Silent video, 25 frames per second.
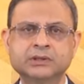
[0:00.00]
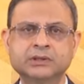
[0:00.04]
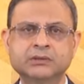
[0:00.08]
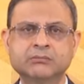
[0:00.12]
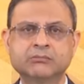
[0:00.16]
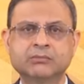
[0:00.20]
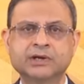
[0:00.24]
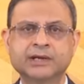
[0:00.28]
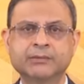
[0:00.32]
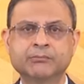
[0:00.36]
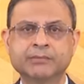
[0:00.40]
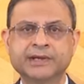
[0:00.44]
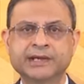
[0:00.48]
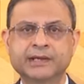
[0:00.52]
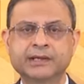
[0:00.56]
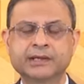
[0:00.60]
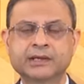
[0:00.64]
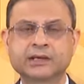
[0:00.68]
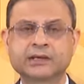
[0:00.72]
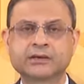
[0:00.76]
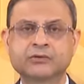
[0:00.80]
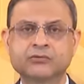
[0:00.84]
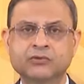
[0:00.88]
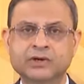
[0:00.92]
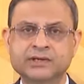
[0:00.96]
by making
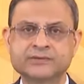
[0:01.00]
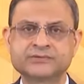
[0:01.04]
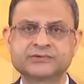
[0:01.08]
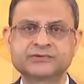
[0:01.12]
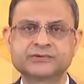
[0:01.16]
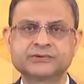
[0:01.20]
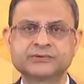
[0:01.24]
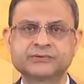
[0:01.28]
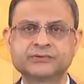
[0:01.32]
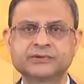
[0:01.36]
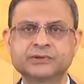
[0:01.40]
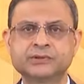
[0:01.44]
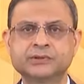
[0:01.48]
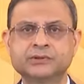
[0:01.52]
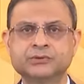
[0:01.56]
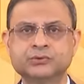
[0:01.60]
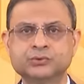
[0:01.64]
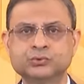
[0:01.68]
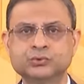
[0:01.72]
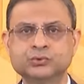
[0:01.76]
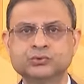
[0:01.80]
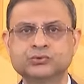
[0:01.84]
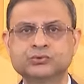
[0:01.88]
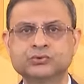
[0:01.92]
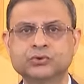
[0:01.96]
advances in the
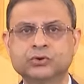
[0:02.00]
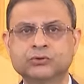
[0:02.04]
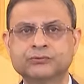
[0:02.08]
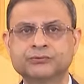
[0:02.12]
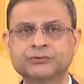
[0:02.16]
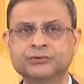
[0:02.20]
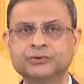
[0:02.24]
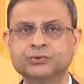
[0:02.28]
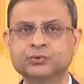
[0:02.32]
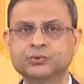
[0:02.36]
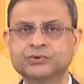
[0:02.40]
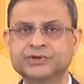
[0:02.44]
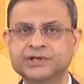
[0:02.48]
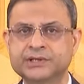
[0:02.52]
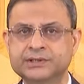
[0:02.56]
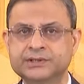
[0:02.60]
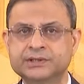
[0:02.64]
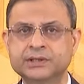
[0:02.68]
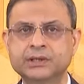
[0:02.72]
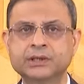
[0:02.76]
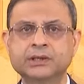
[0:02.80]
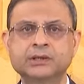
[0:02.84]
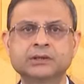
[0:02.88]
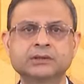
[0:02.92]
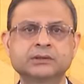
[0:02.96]
use of new data,